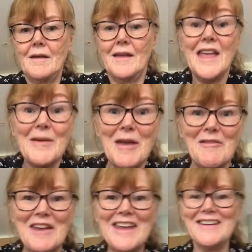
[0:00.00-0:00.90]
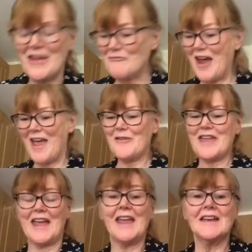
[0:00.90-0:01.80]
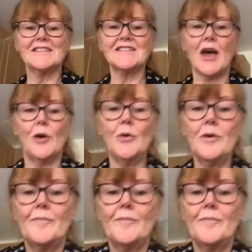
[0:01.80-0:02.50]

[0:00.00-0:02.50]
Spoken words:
Here we are again. Right, okay, so